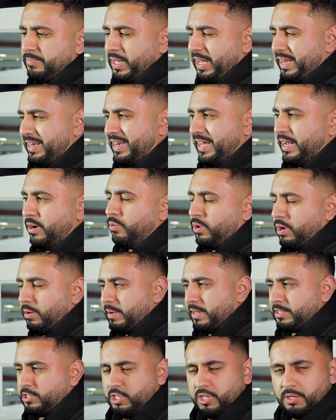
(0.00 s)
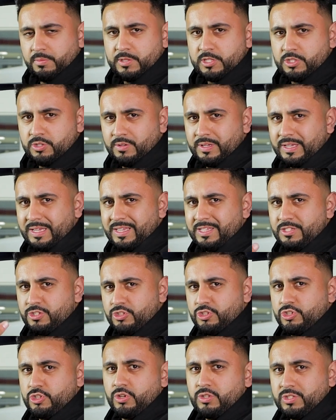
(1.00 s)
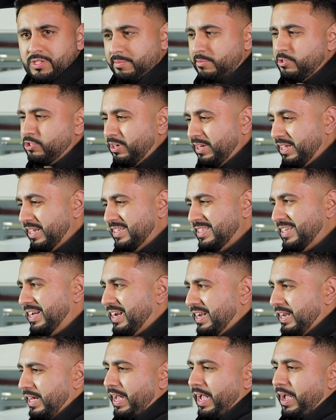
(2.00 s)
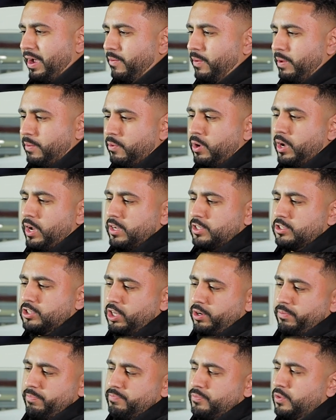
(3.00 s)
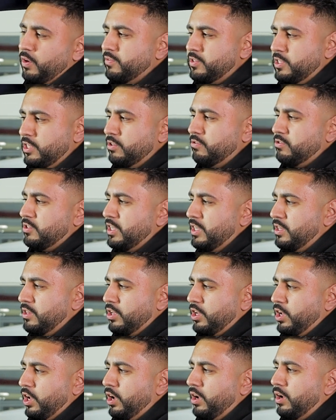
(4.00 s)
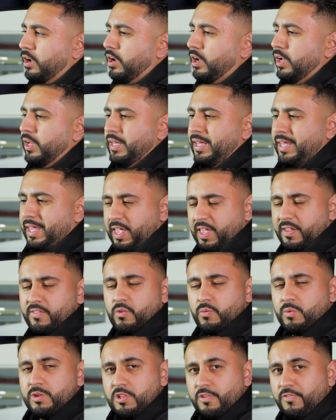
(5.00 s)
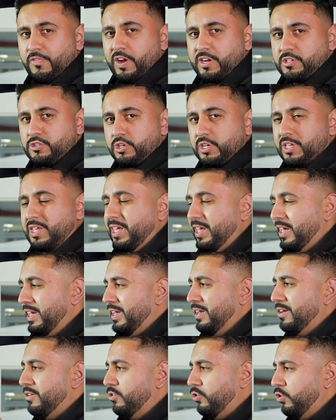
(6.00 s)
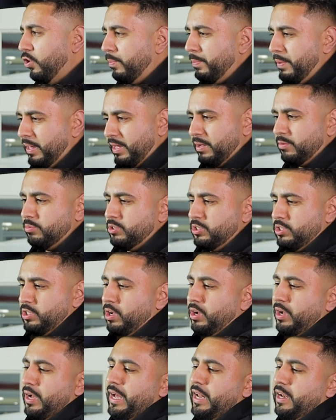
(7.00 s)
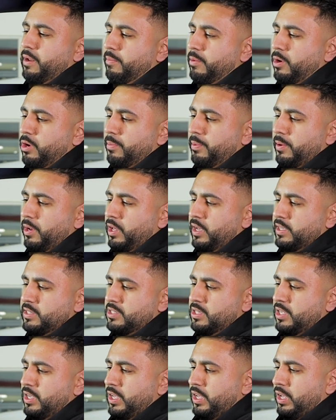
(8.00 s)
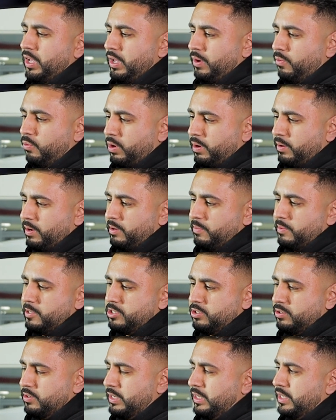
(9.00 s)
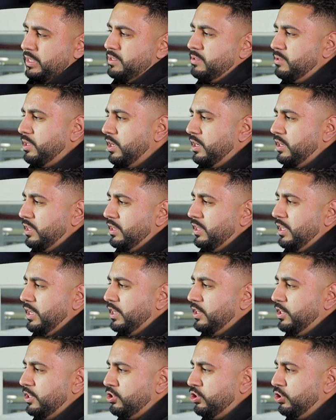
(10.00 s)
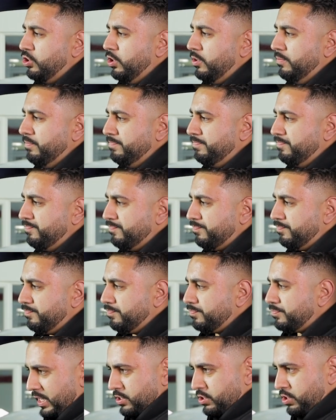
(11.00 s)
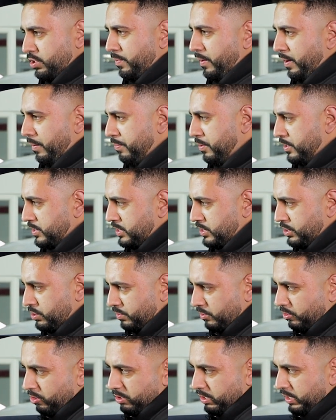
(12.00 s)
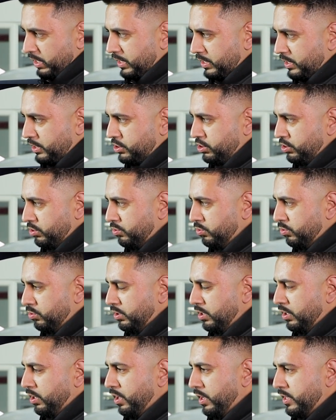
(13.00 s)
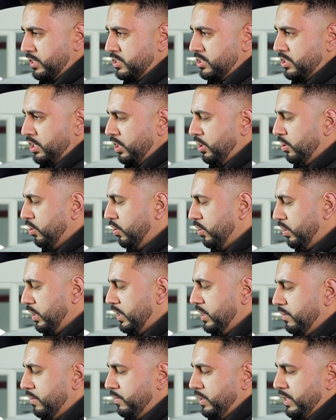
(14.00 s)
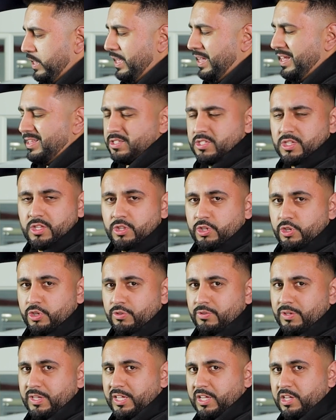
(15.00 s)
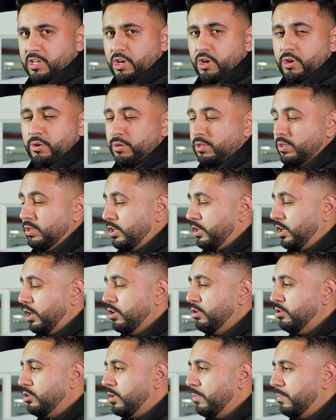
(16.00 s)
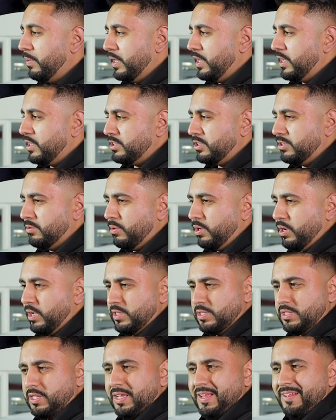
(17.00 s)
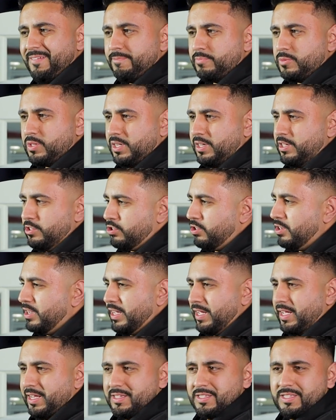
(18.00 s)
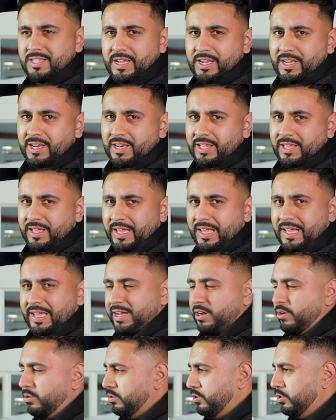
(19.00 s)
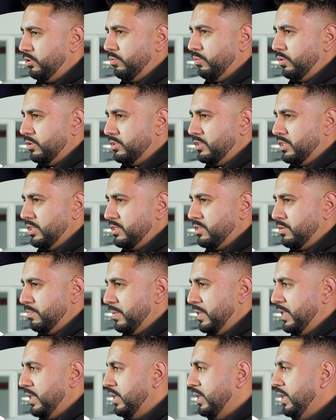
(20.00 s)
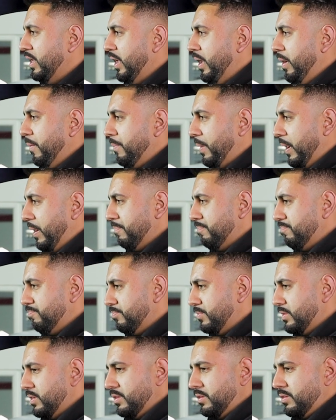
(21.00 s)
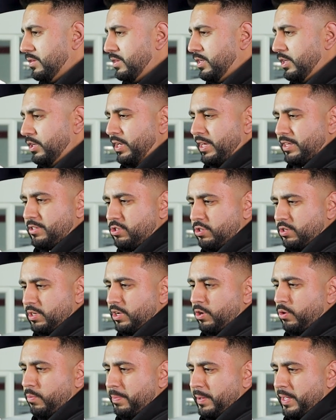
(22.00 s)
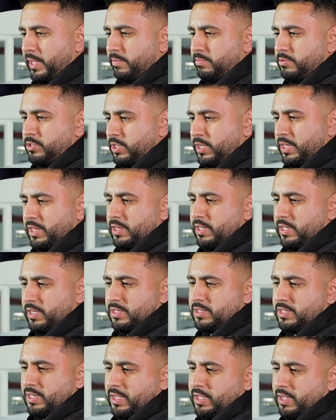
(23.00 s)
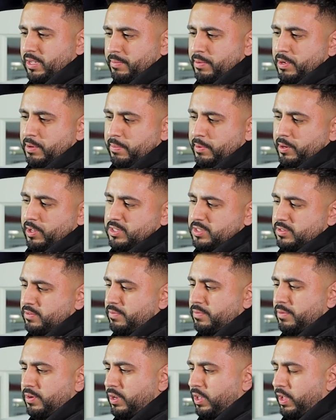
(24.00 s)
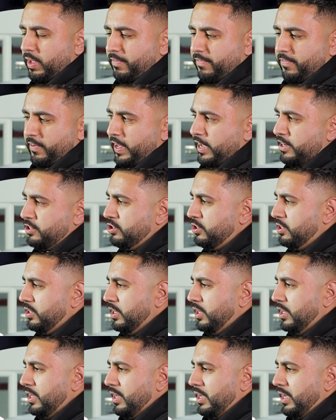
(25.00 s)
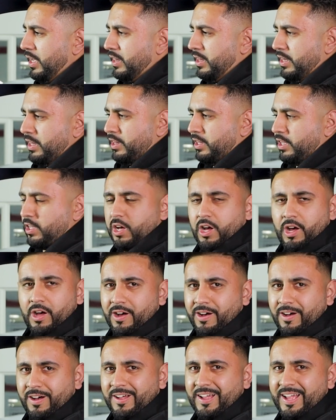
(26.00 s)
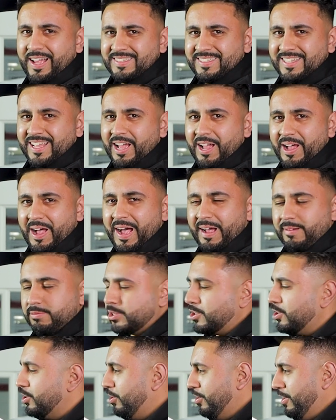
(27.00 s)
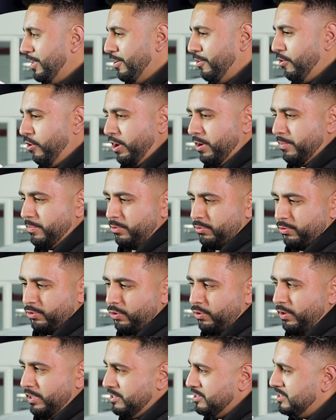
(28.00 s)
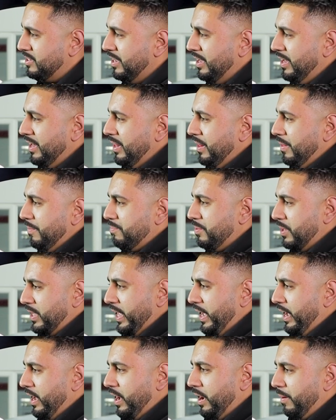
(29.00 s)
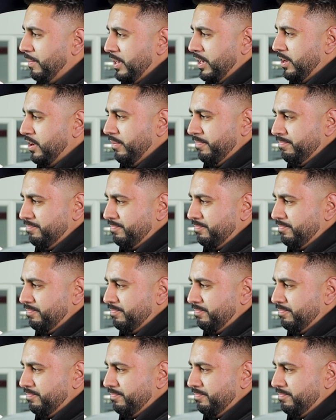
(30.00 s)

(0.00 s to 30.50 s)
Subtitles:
And now what I'm actually going to be doing is demonstrating exactly how it works. So obviously you've seen the car, even with the factory key, not being able to start and immobilized. What I'm going to be doing is turning the ignition on. 2 button presses, so we've got the ignition, all the lights turn on, then we're going to enter the unique code. And the code can be customized to literally exactly how you want it to be. But you get 2 little beeps, you get the immobilizer light flash, and then the car has that absolutely incredible noise. But yeah, I mean,